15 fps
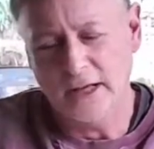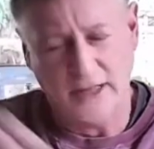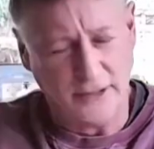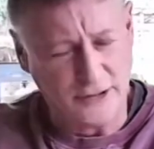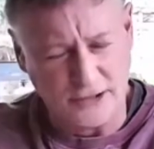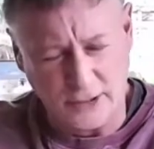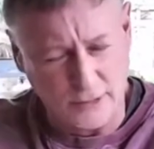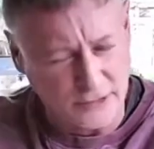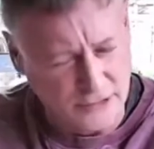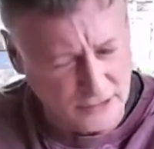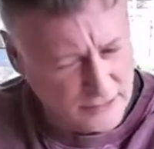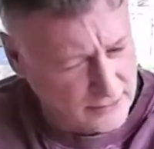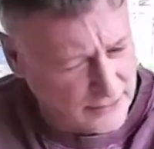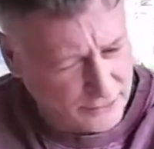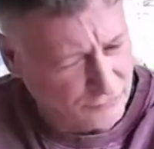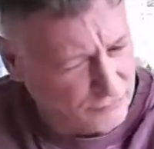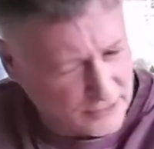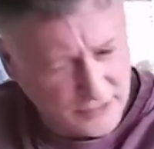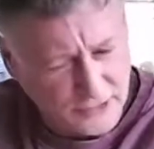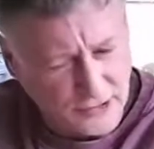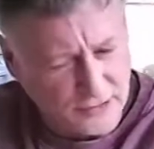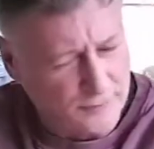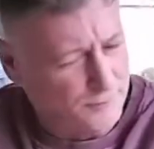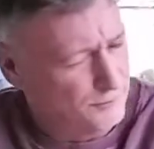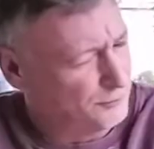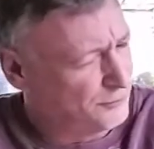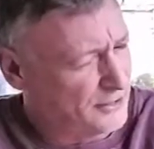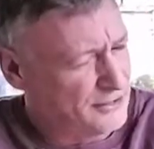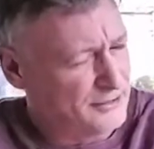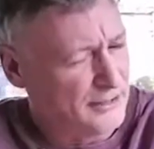And so I just literally just
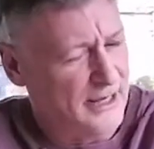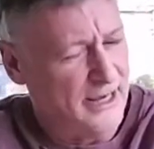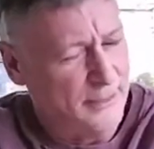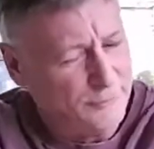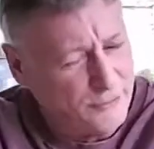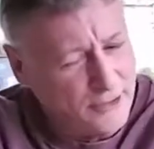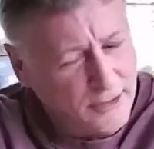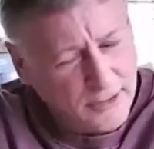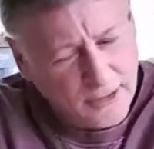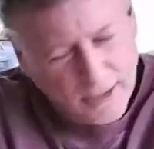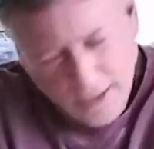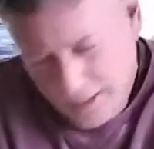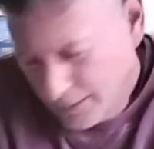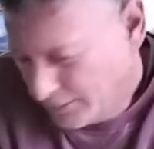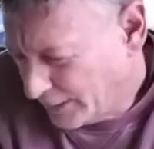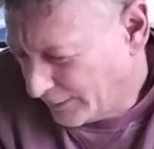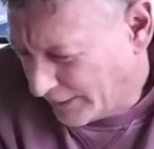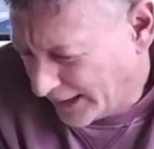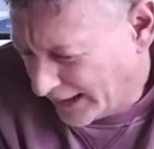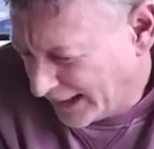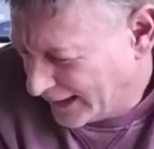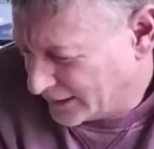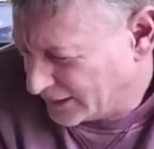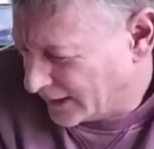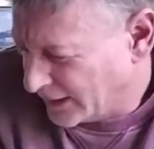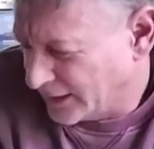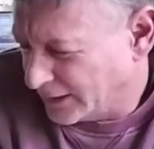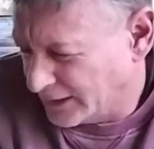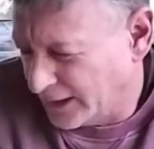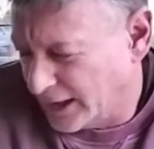pressed the camera, put my hands
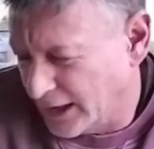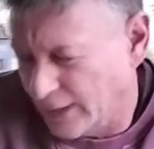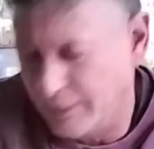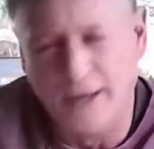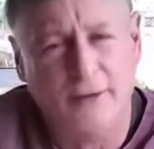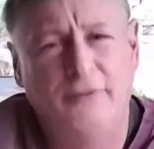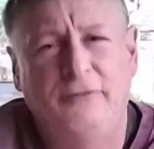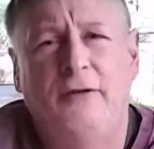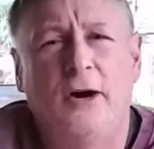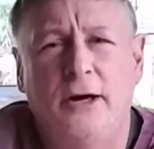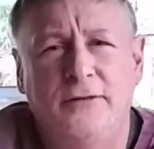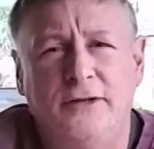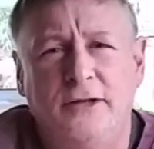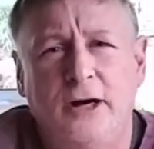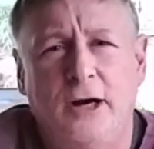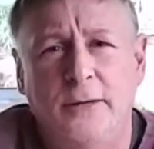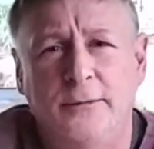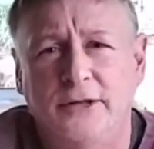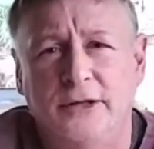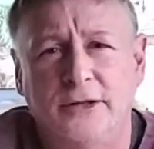in. I did it about 5 times.